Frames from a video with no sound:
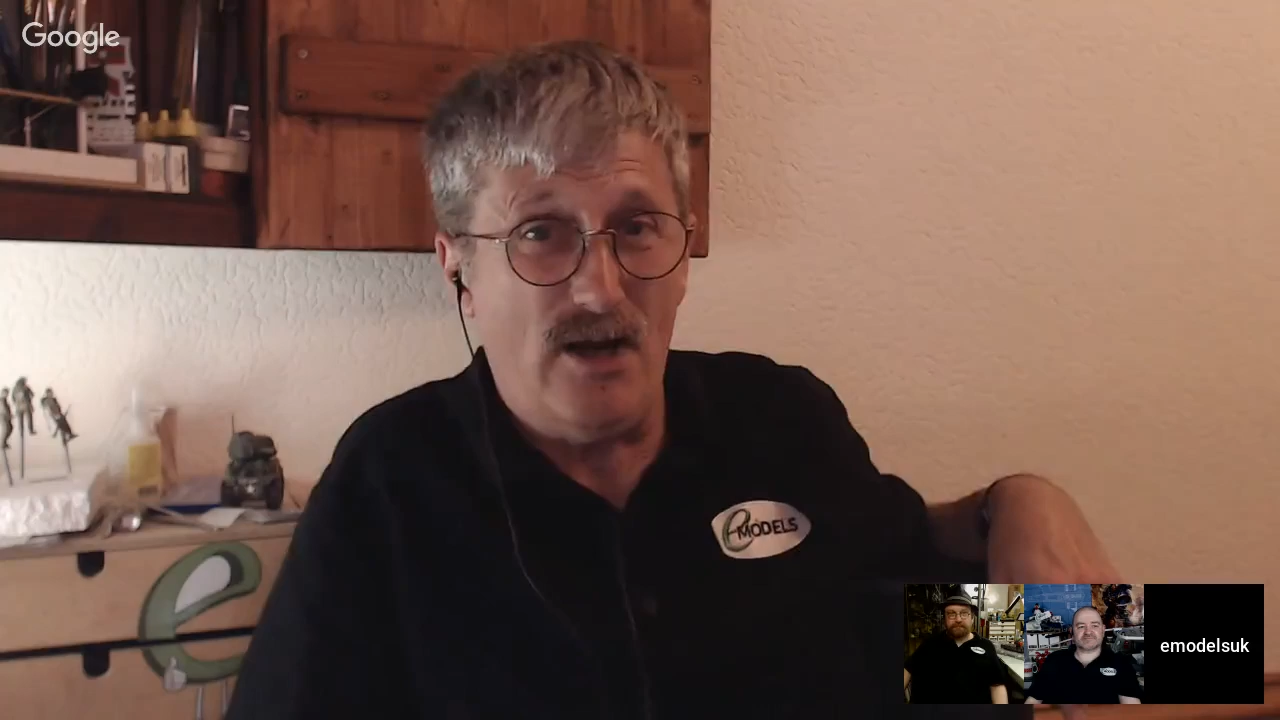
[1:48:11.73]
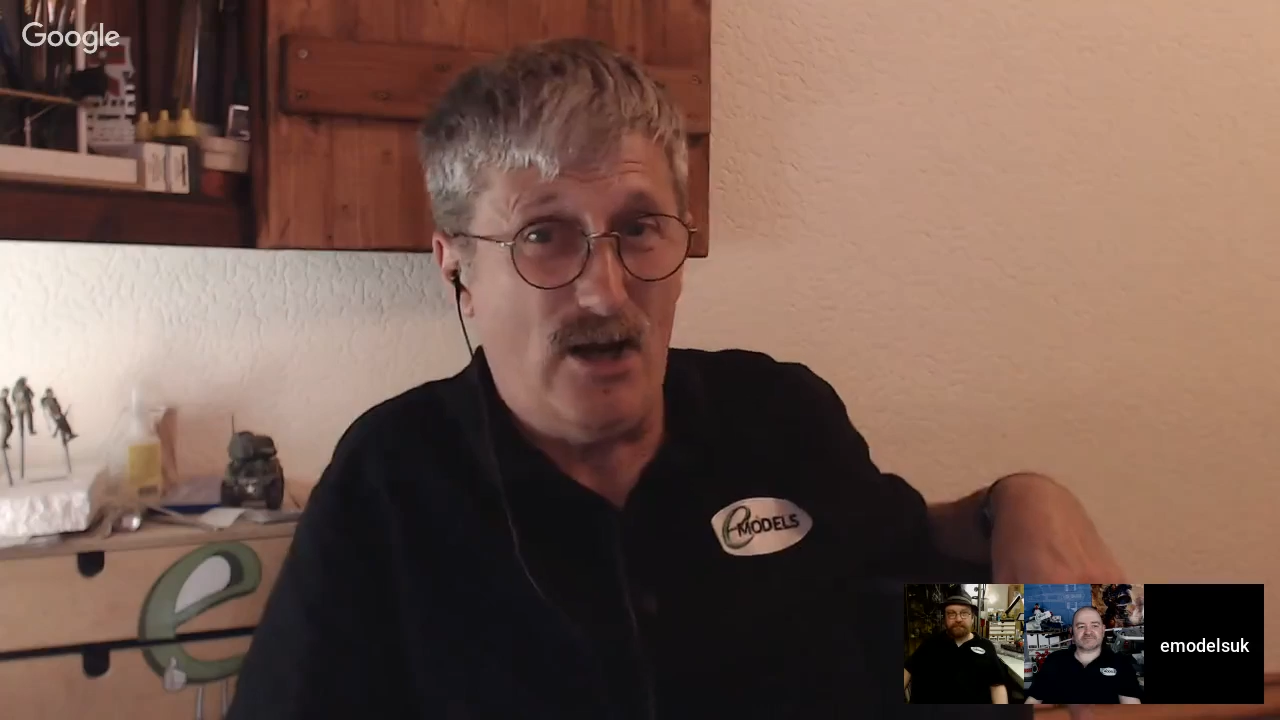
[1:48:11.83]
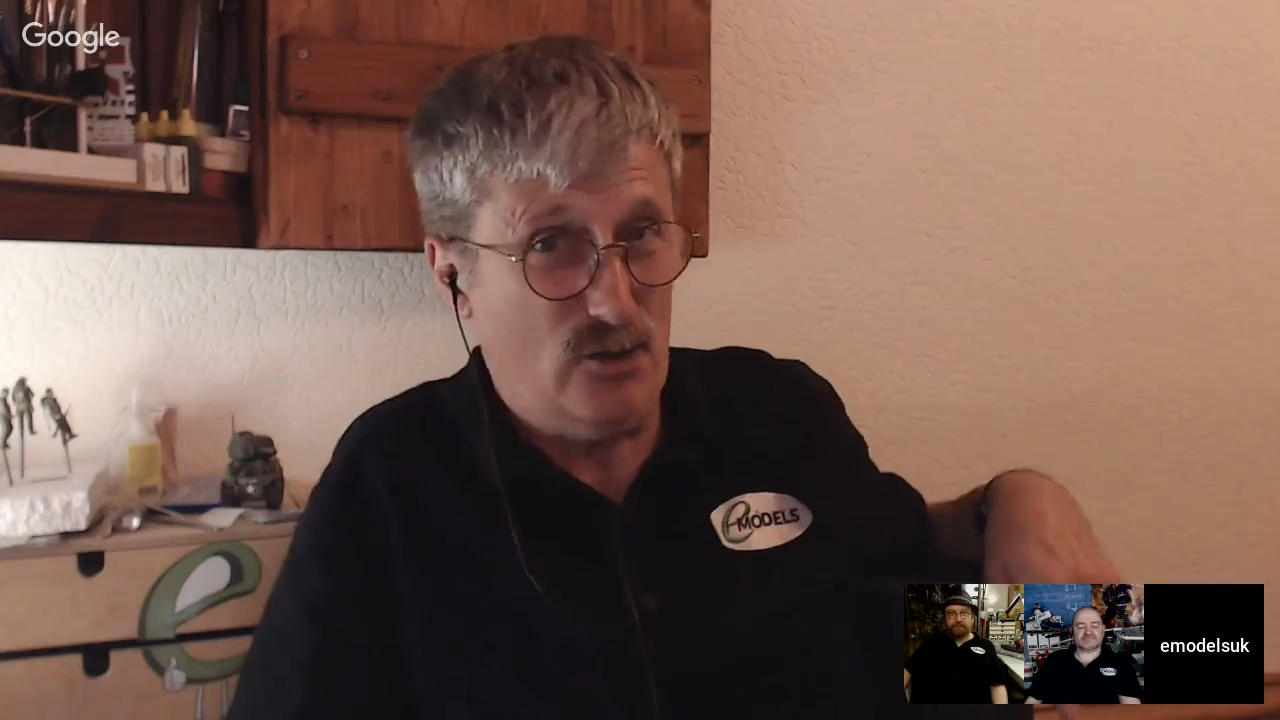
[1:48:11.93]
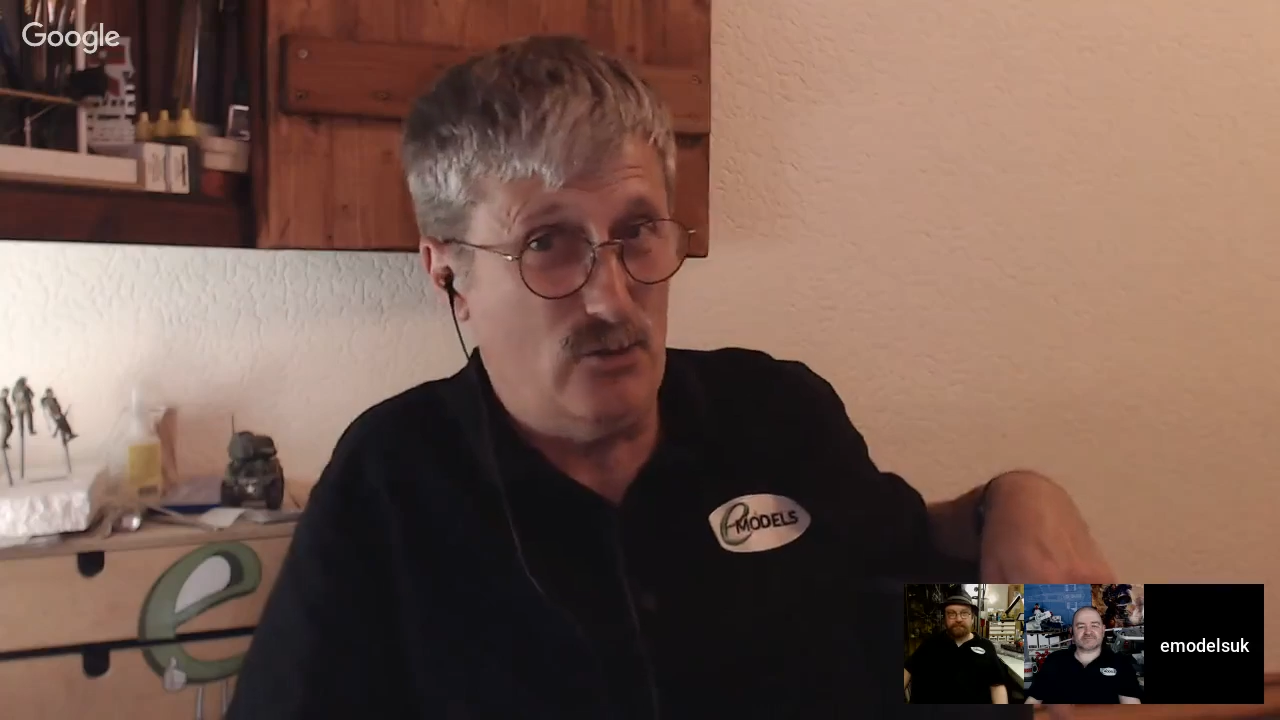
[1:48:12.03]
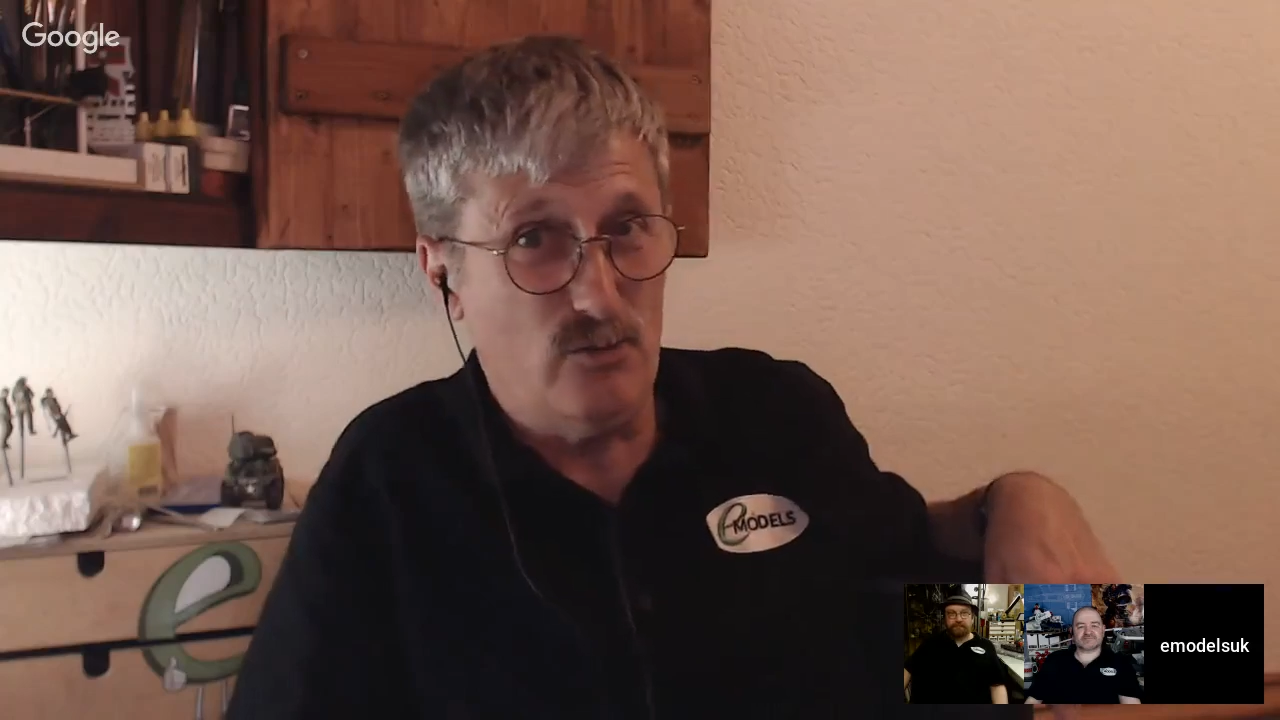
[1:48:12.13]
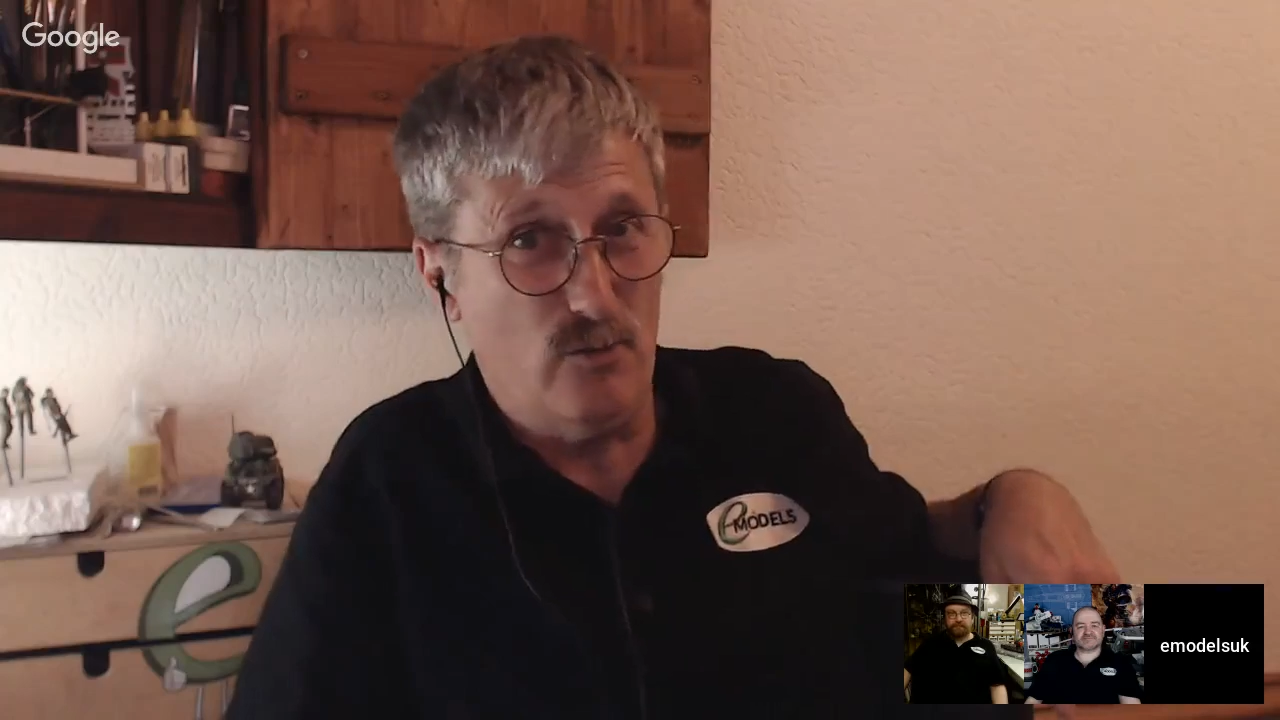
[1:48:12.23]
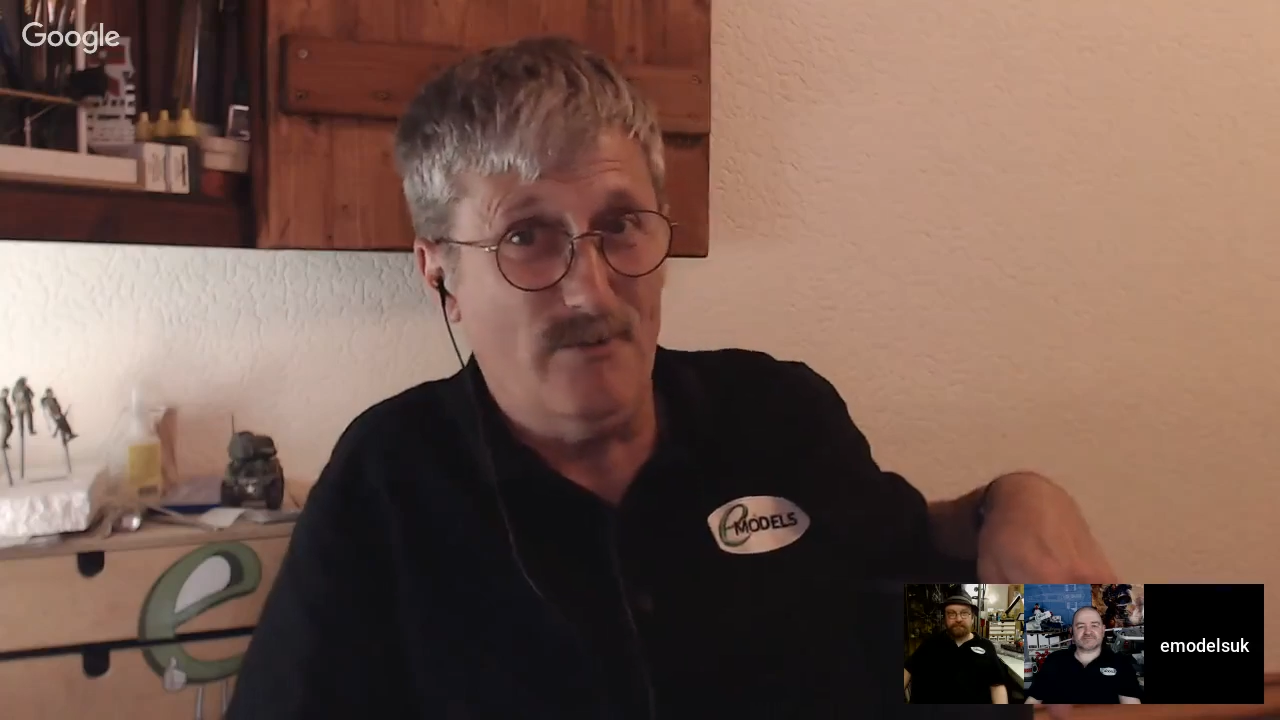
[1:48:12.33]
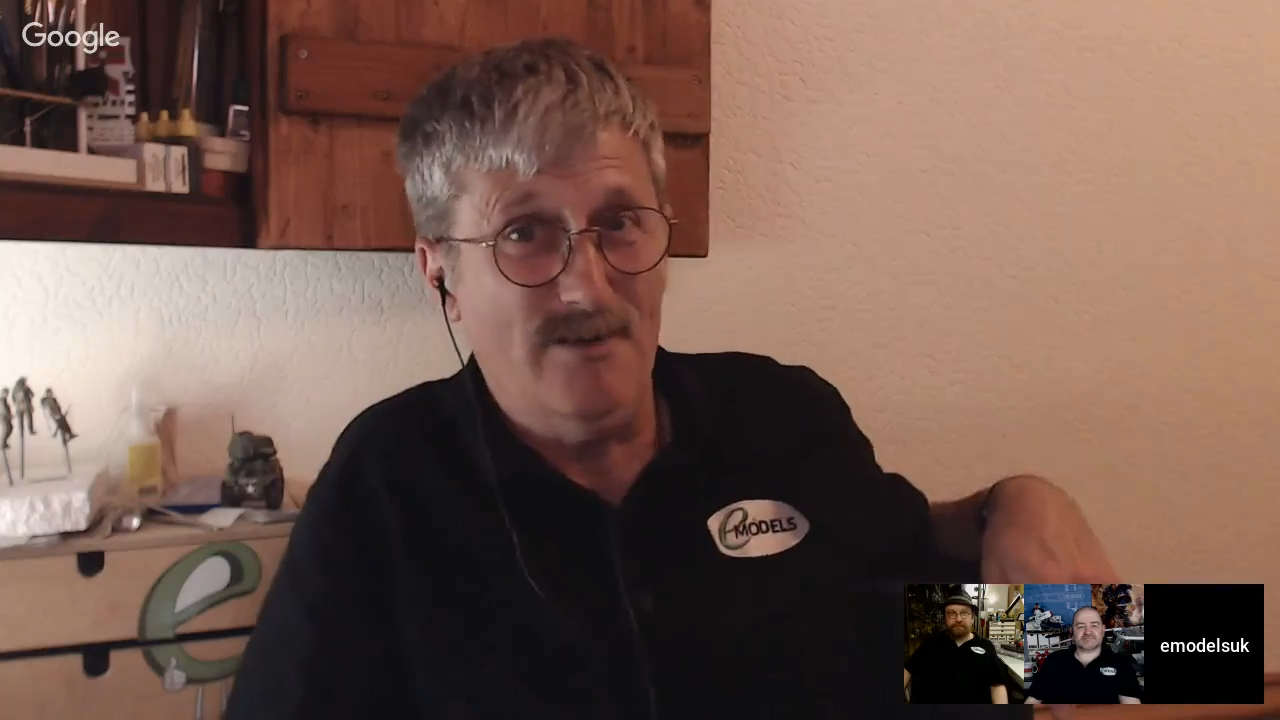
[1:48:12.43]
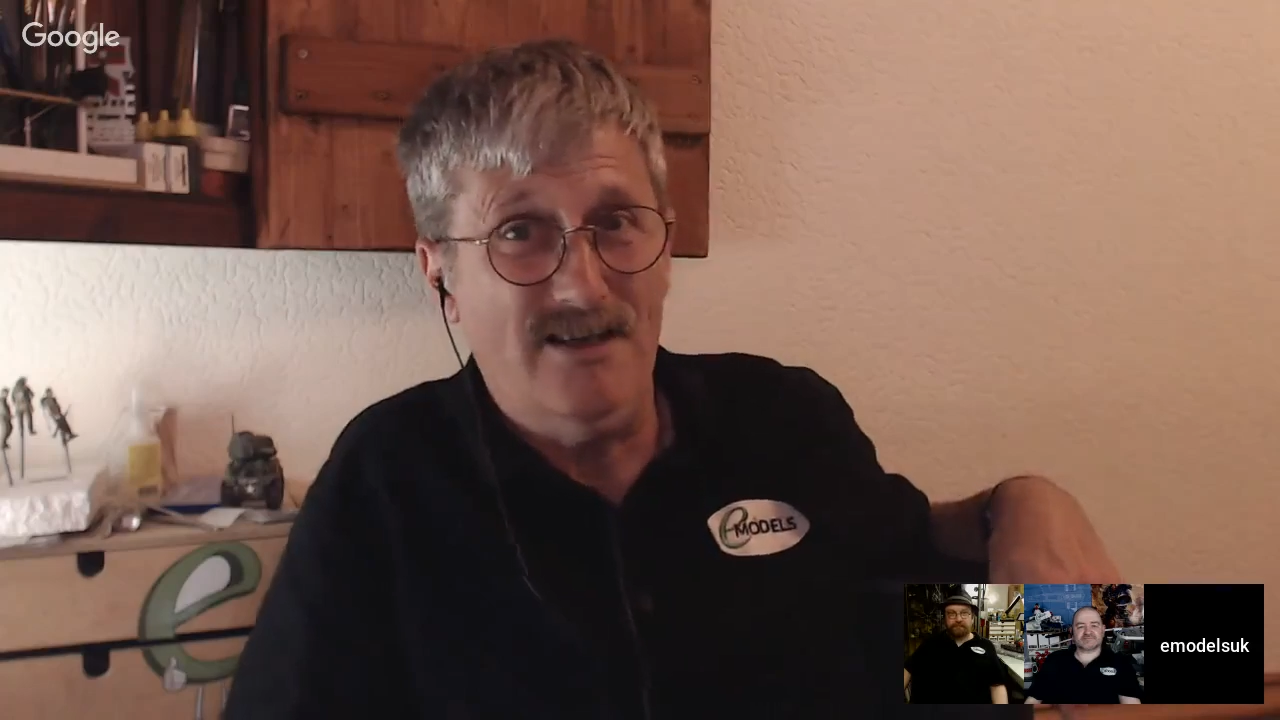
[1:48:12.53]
as usual.